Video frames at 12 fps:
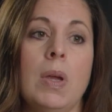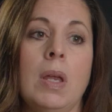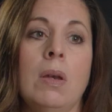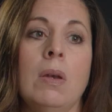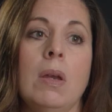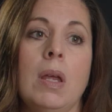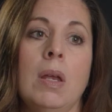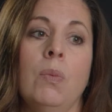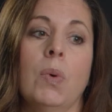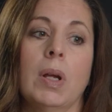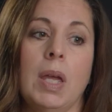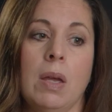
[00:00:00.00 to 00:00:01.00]

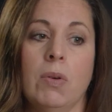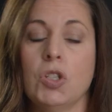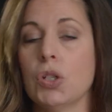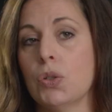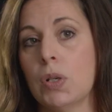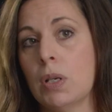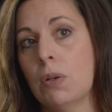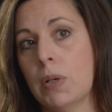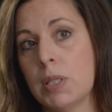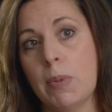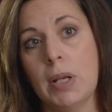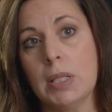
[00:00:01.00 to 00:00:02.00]
in working with children who
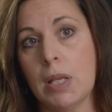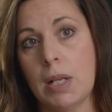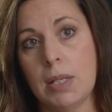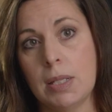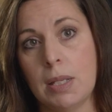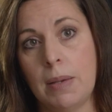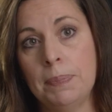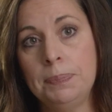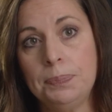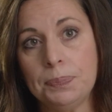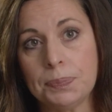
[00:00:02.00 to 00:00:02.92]
experience autism.